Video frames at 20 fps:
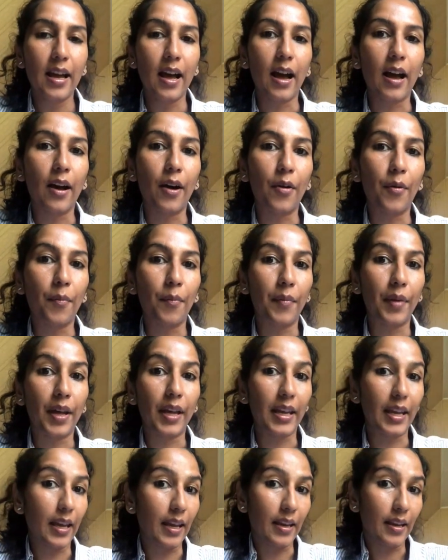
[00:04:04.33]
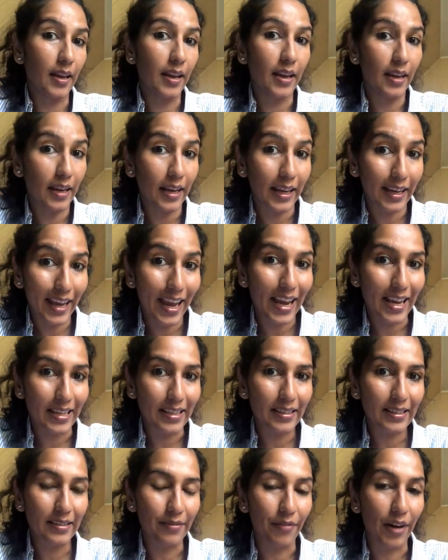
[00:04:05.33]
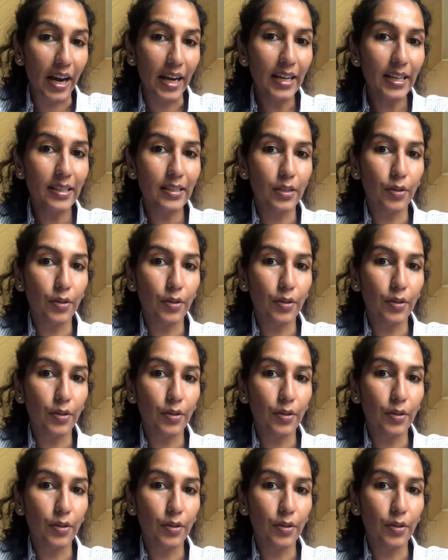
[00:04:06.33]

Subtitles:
in a case, right?